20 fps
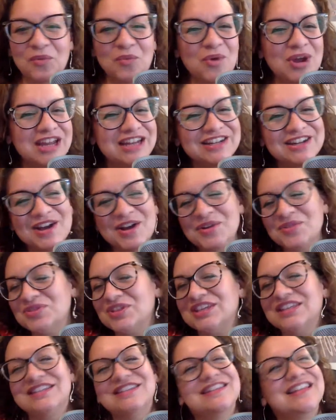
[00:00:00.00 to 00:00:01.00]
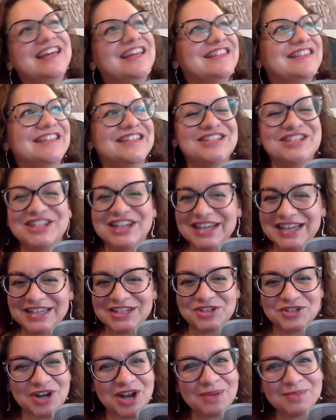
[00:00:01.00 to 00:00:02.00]
we know that, that the
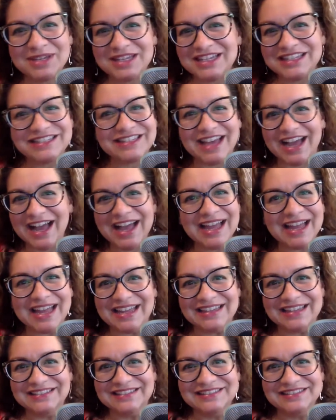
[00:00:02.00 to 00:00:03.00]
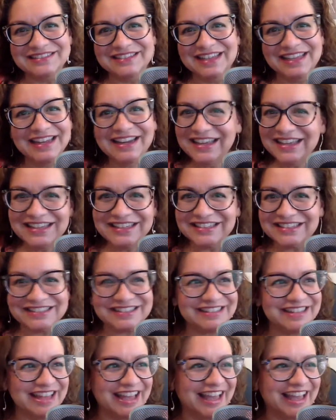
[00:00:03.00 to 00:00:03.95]
chicken drama is high it is.